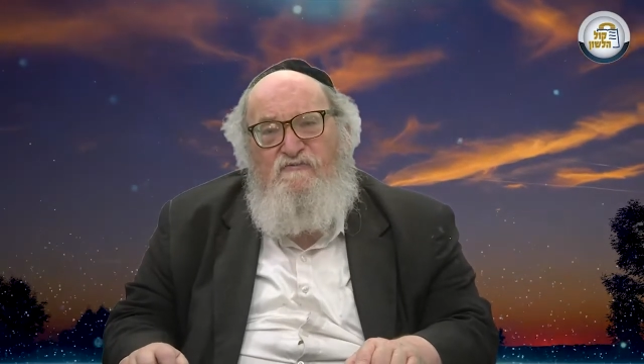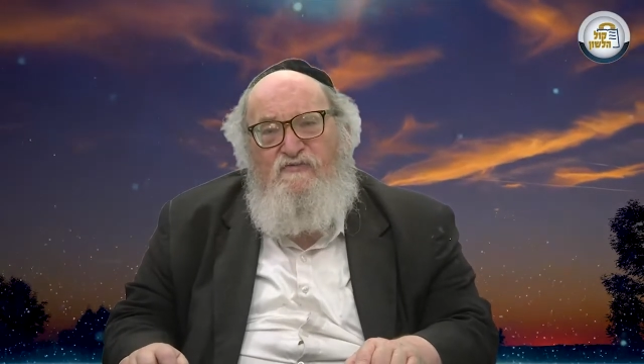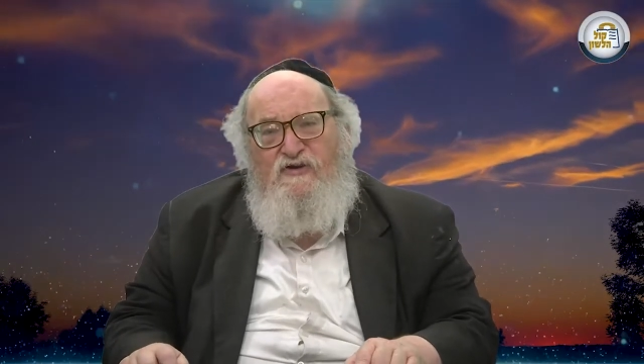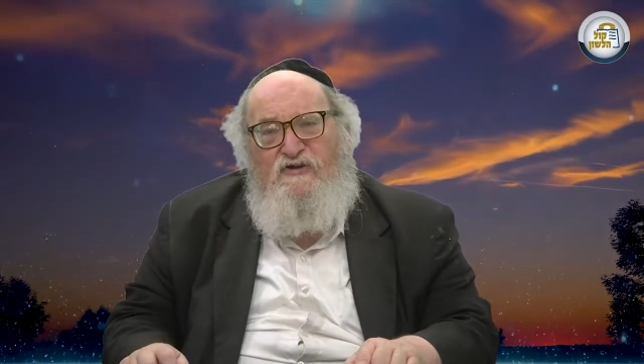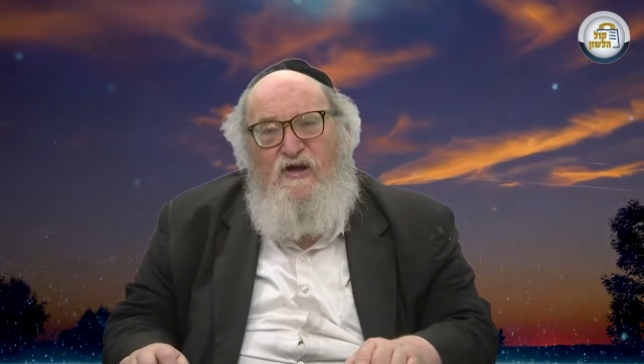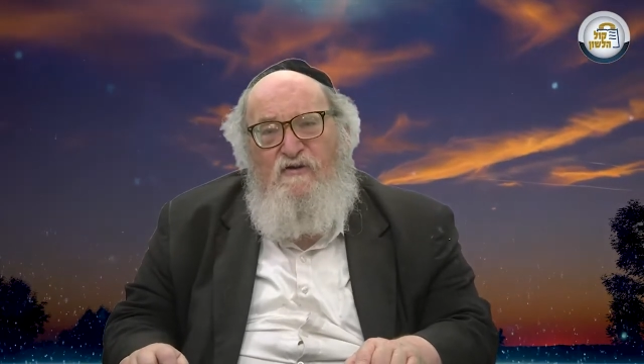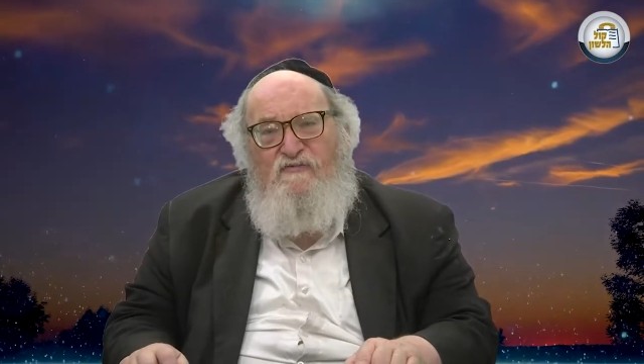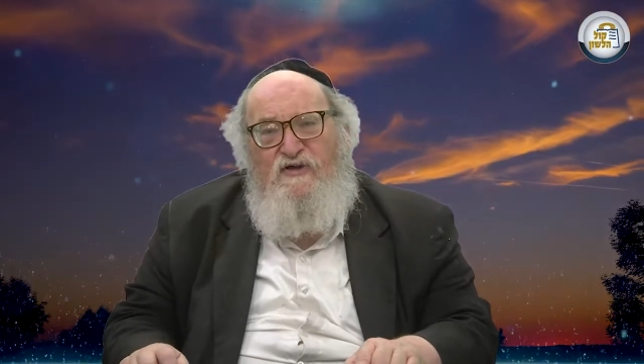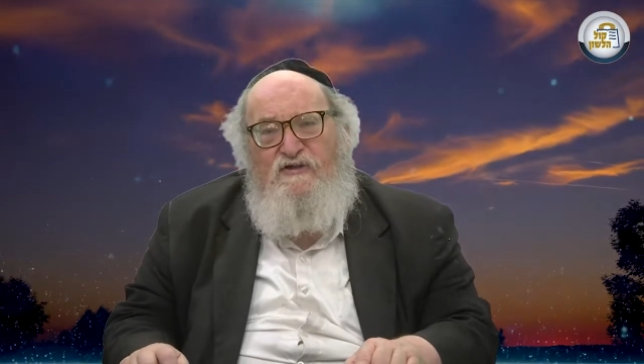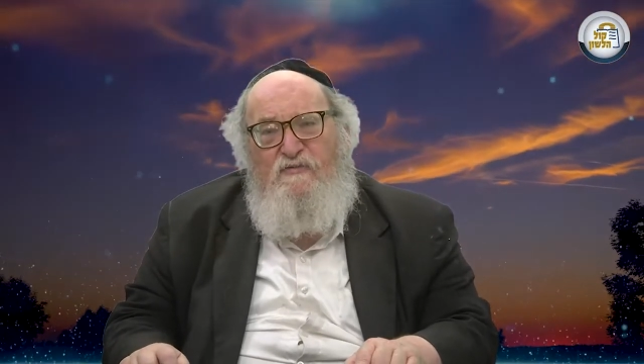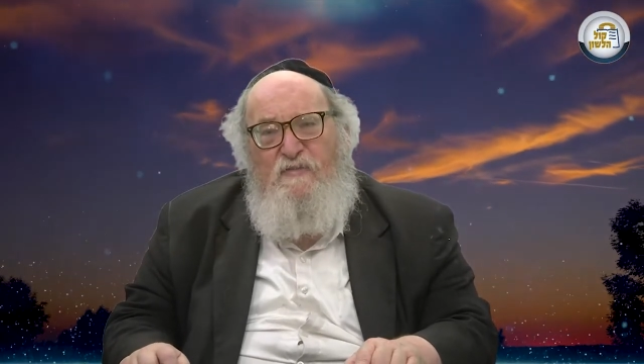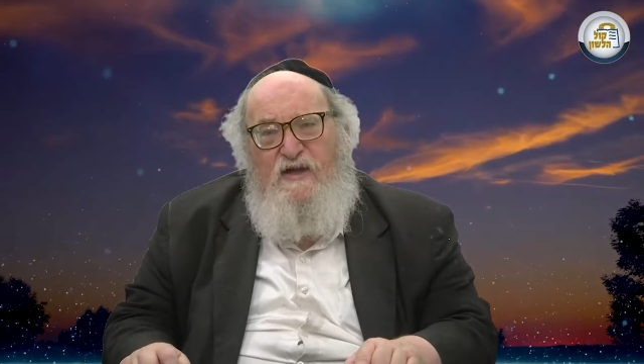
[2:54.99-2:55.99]
for
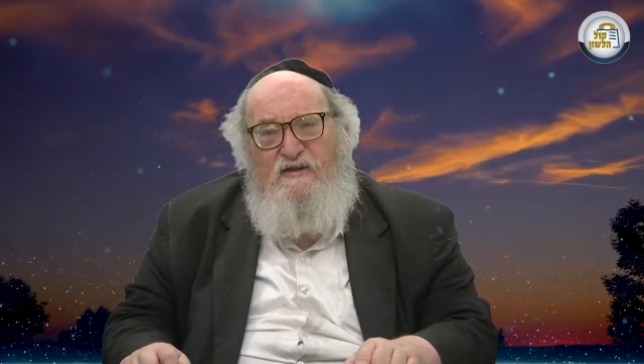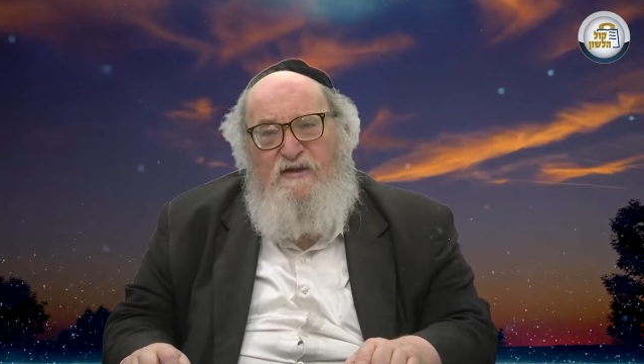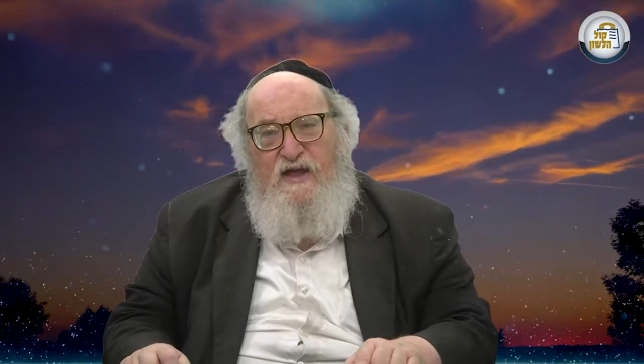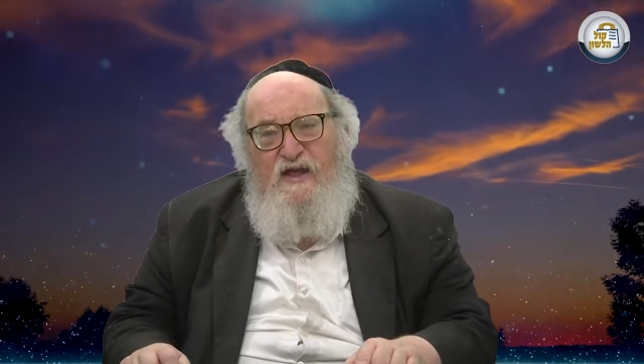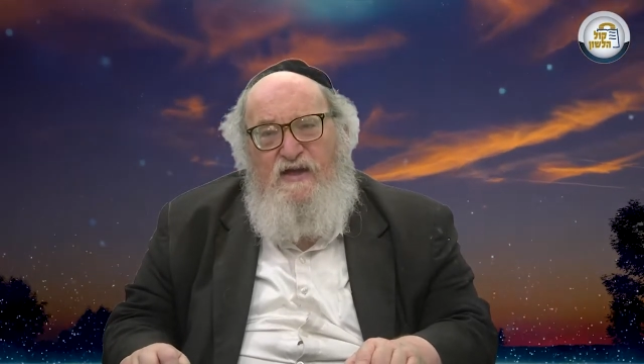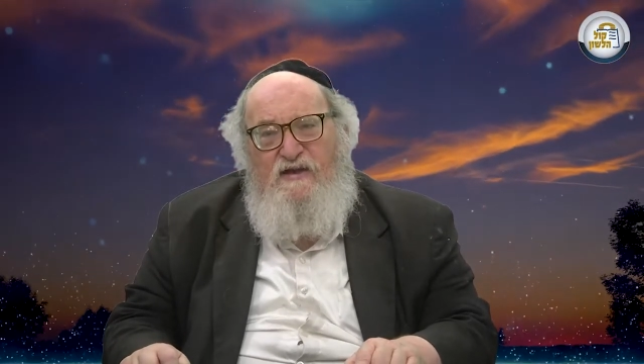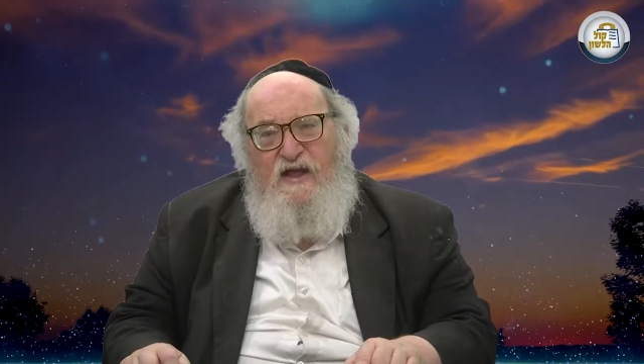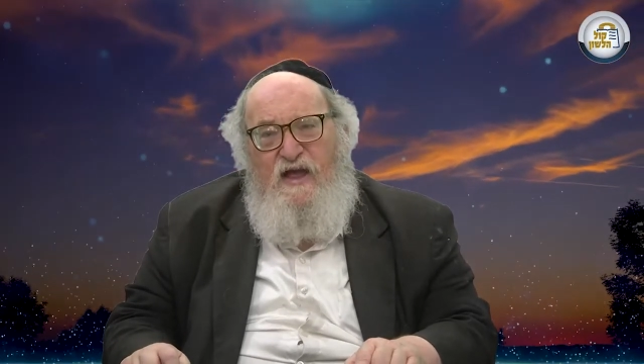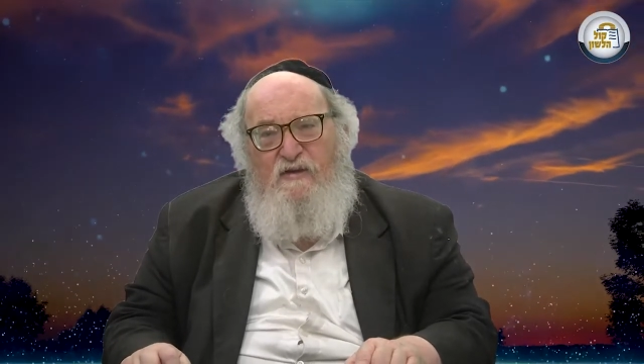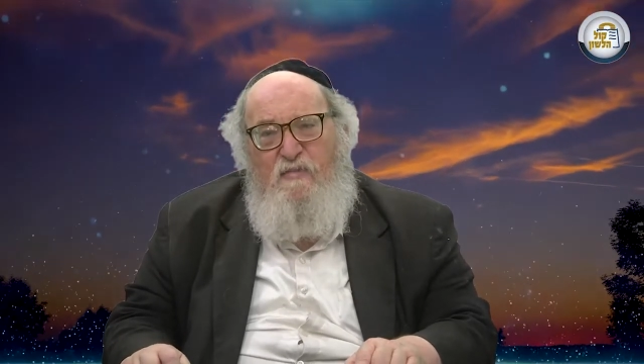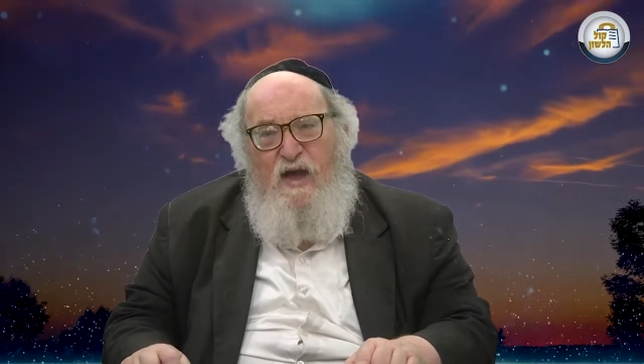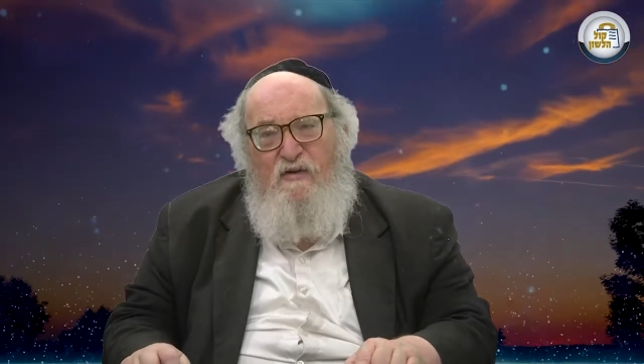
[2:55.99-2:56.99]
David to maintain
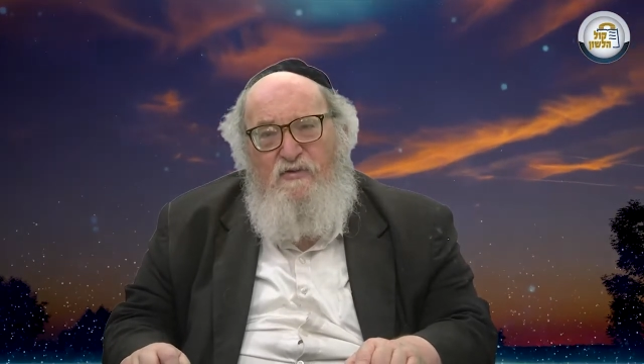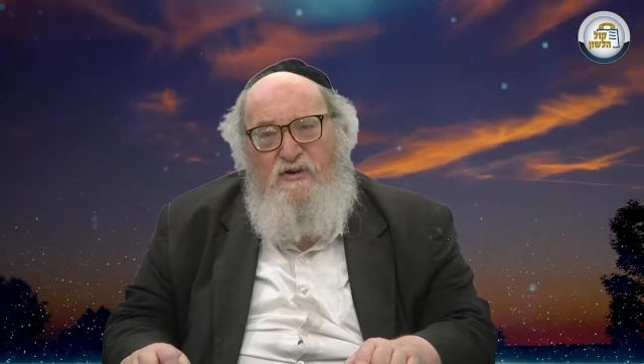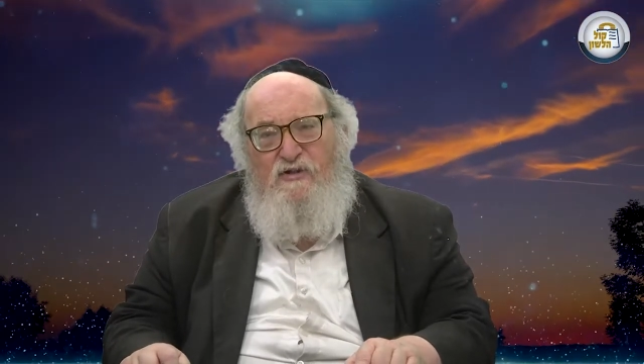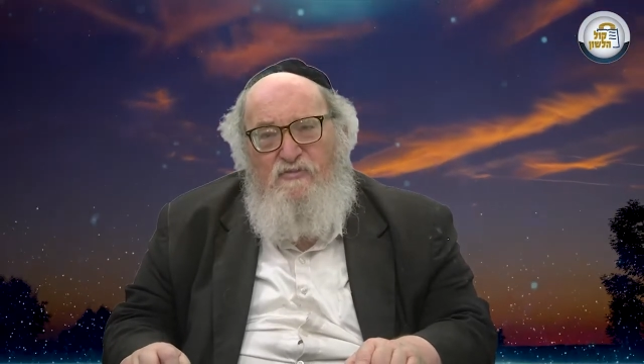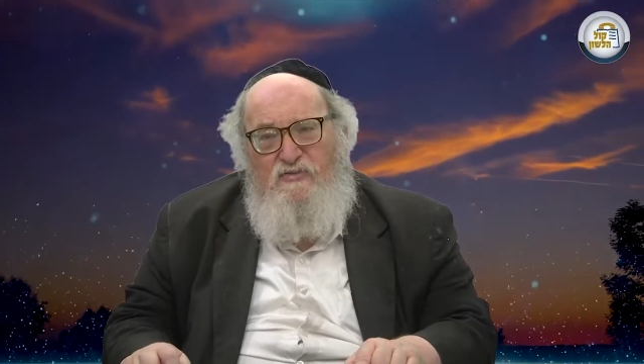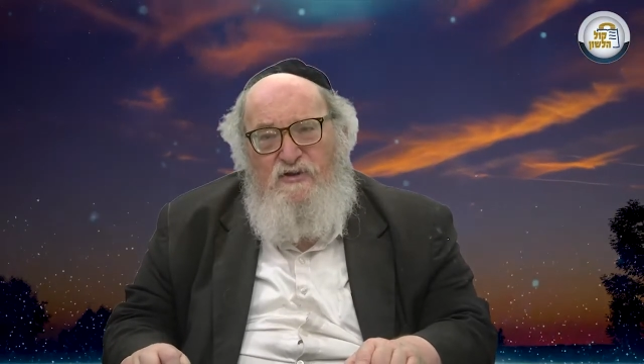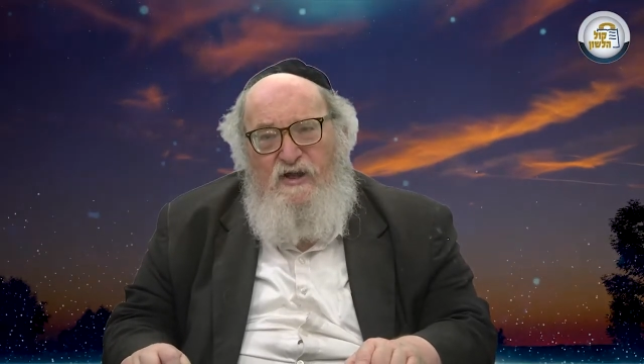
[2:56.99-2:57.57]
a marital